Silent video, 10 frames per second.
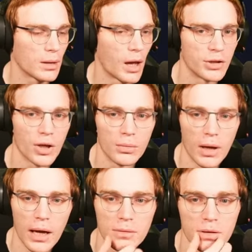I don't know
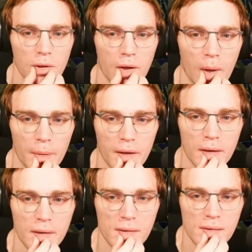how to do that
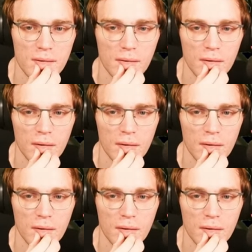because...